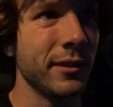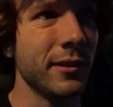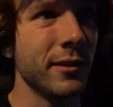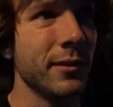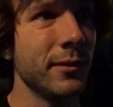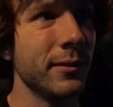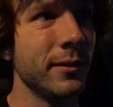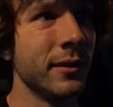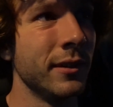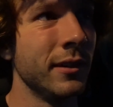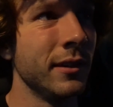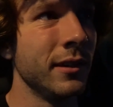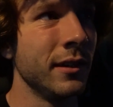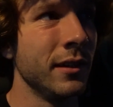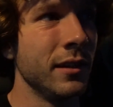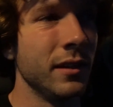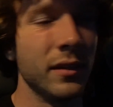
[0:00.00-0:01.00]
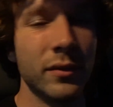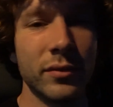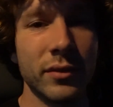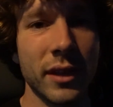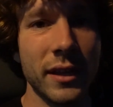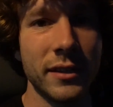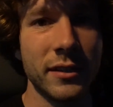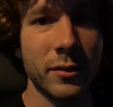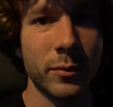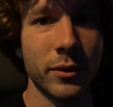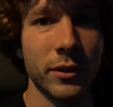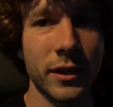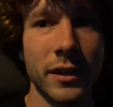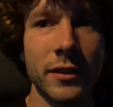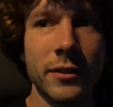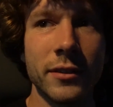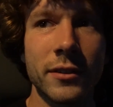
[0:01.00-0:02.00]
go fly somewhere
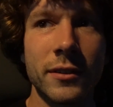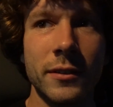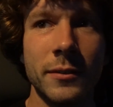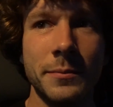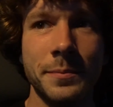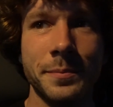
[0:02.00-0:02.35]
else.